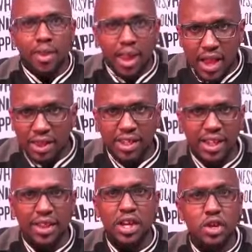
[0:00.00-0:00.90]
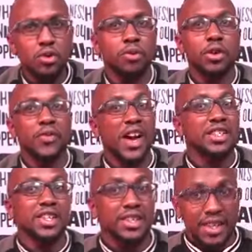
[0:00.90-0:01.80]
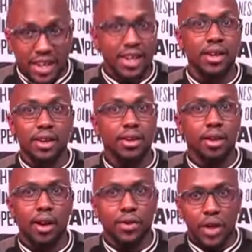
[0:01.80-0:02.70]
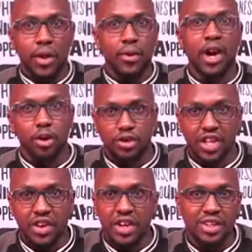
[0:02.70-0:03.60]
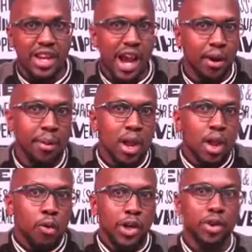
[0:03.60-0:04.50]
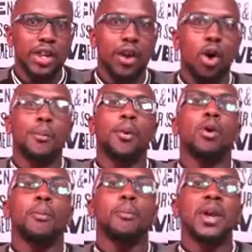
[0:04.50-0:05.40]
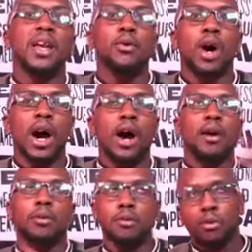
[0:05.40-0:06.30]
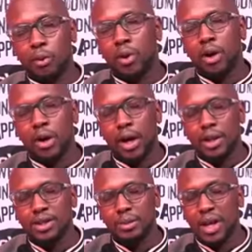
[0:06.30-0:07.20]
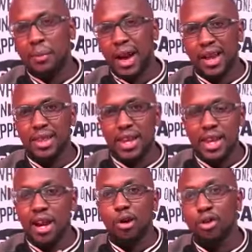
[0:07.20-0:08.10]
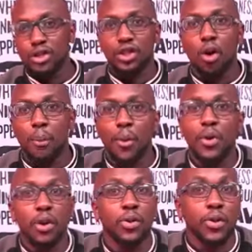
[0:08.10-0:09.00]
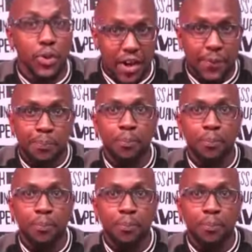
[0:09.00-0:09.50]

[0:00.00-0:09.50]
And these are the new devices in the Reno series. Now, we know that Oppo sometime back in the year launched the Oppo Reno4,